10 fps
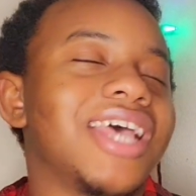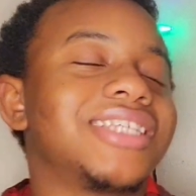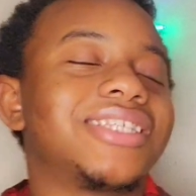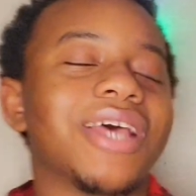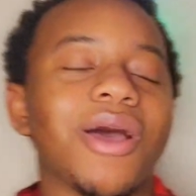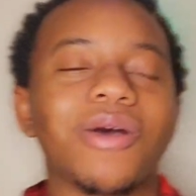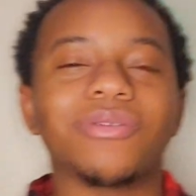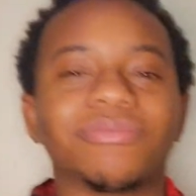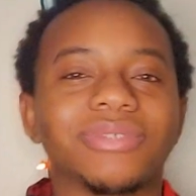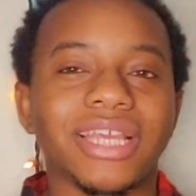
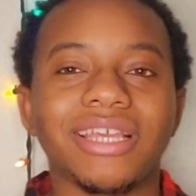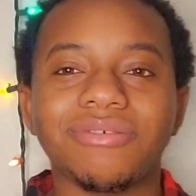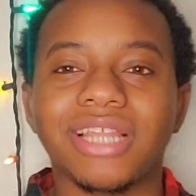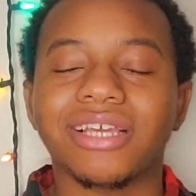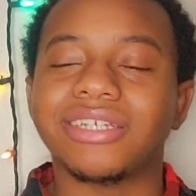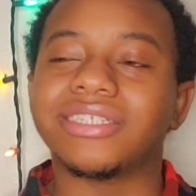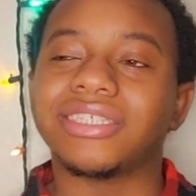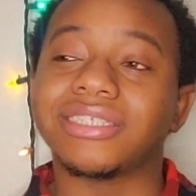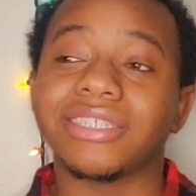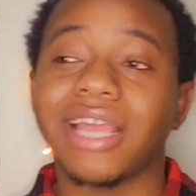So yeah, he was like a good
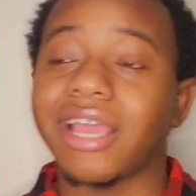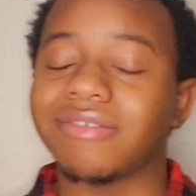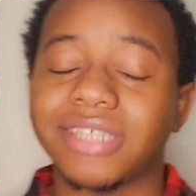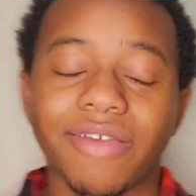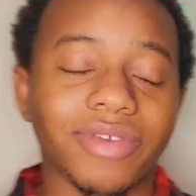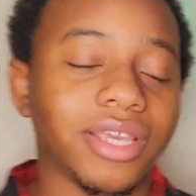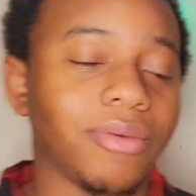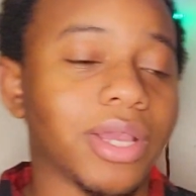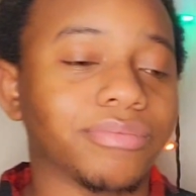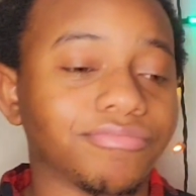six and a half, seven.
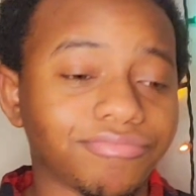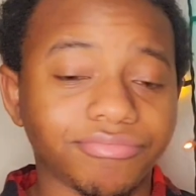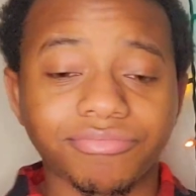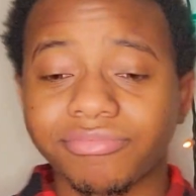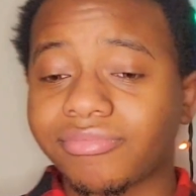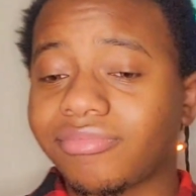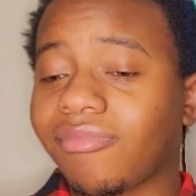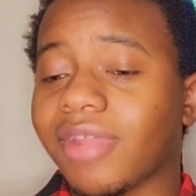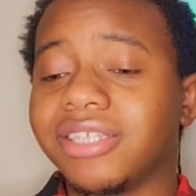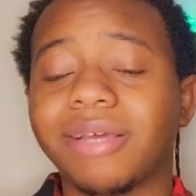Anyway.
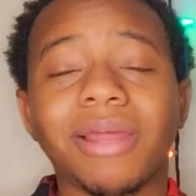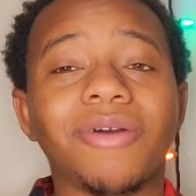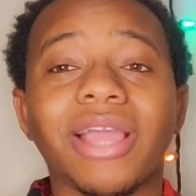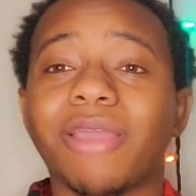So I'm like, okay,